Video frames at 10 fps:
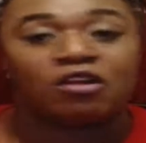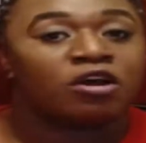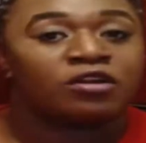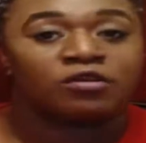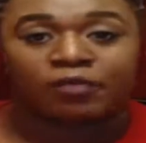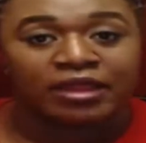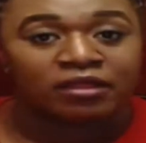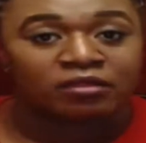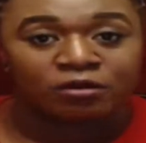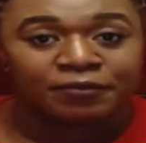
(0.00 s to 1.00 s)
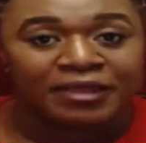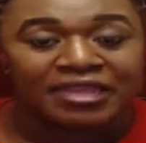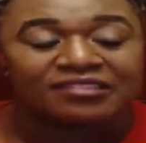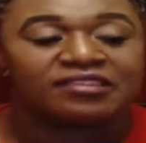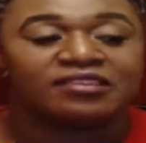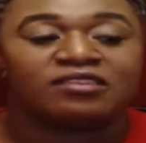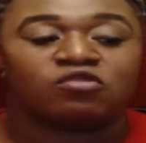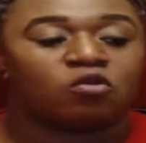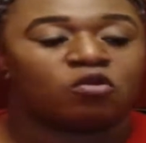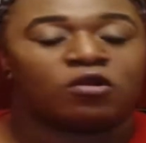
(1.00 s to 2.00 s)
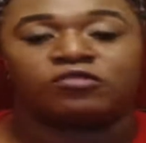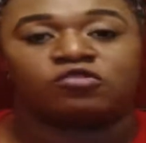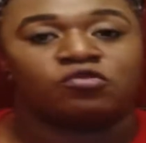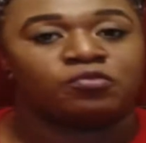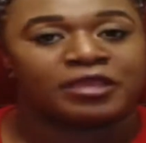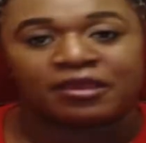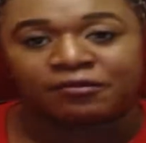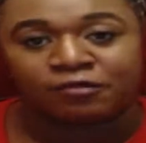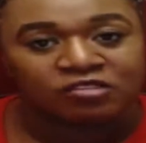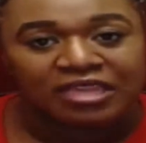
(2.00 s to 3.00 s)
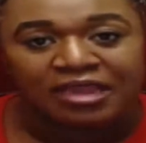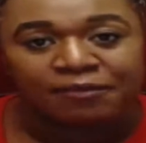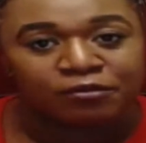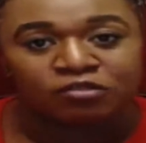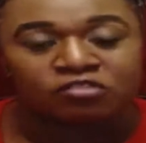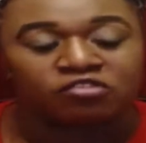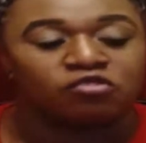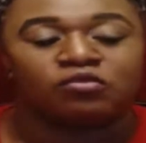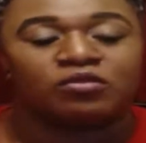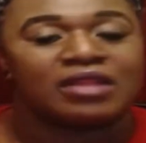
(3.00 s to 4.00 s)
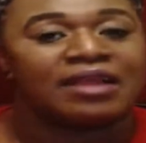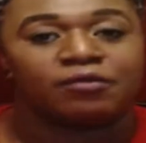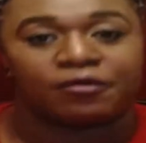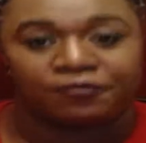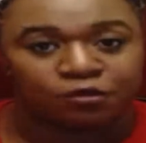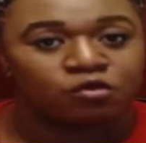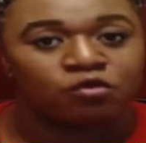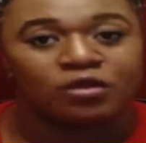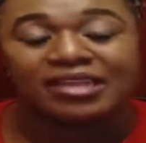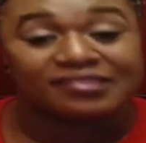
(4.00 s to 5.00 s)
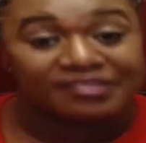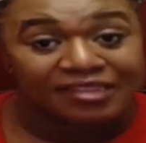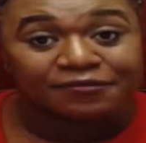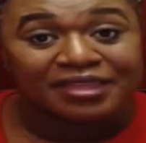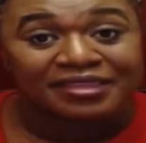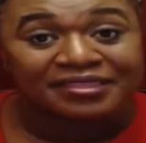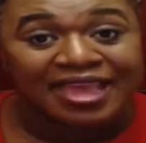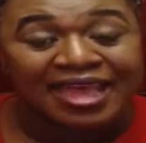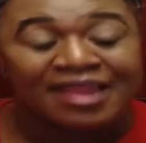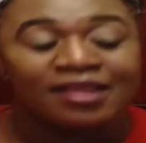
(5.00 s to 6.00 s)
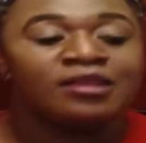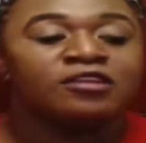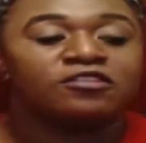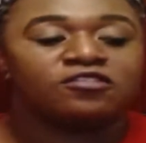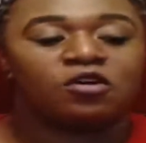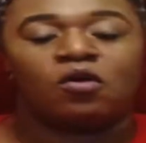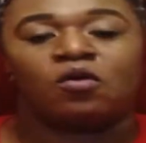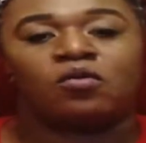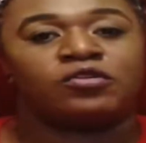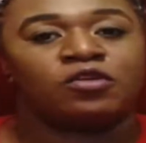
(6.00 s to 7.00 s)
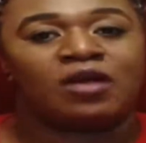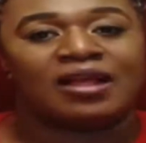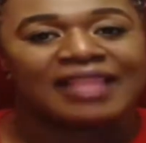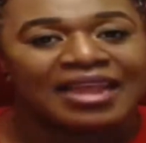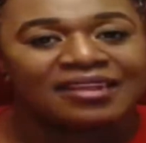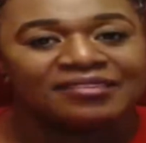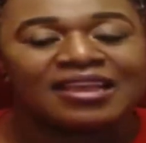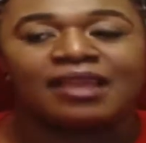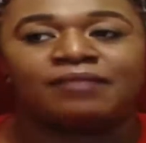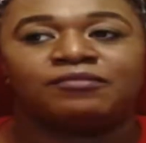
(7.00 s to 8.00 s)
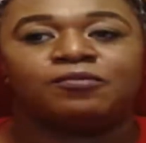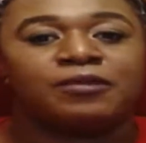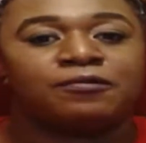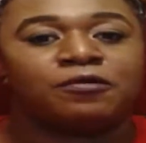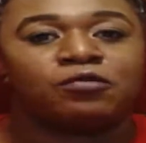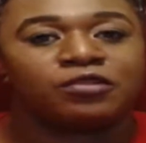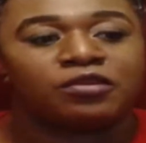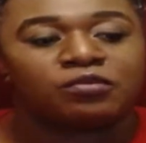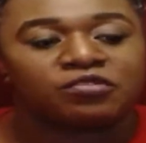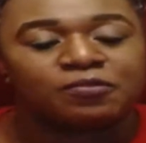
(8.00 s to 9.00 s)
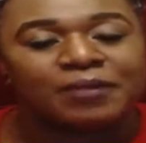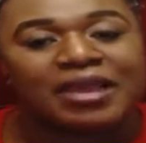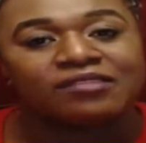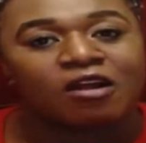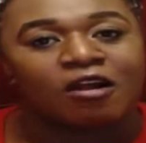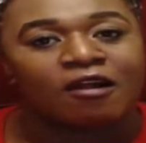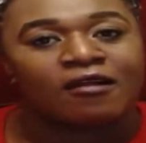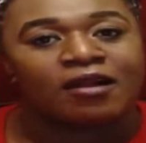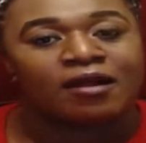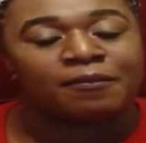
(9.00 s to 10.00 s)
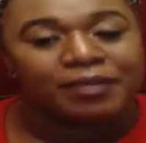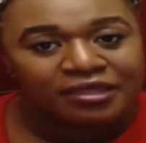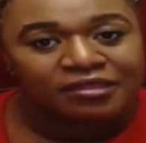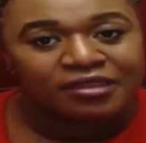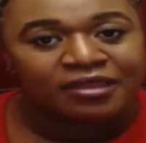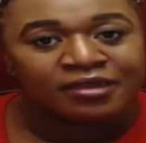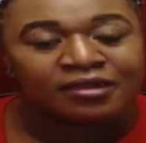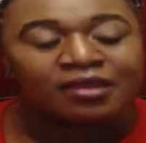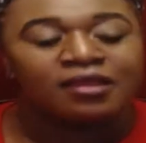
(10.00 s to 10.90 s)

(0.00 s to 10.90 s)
on a regular basis, or to be able to get books to like review and stuff like that. So, you know, a lot of times people really respect our opinion